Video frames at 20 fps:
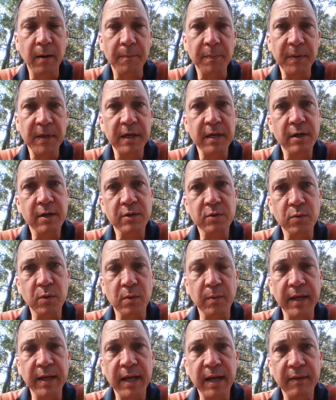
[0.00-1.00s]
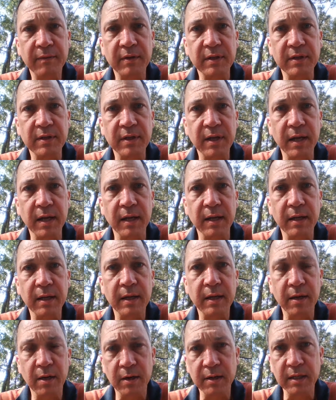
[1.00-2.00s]
hears what we have to say
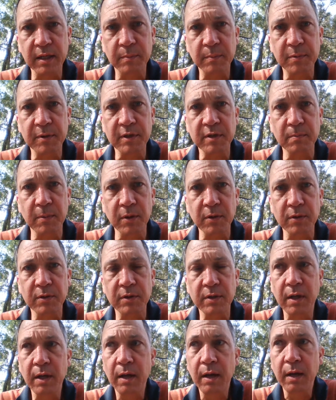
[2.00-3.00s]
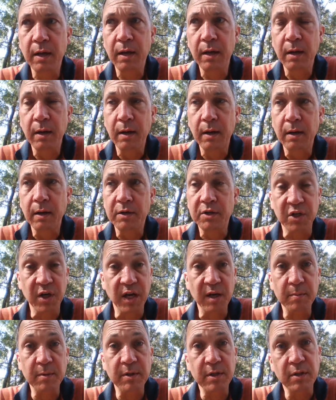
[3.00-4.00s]
in our deepest, most
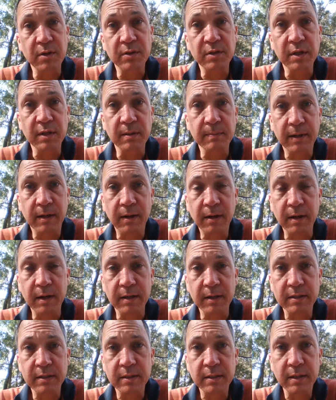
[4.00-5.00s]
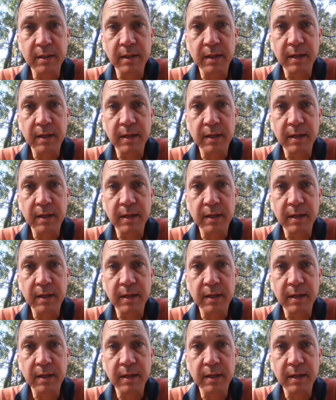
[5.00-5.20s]
shame-inducing parts,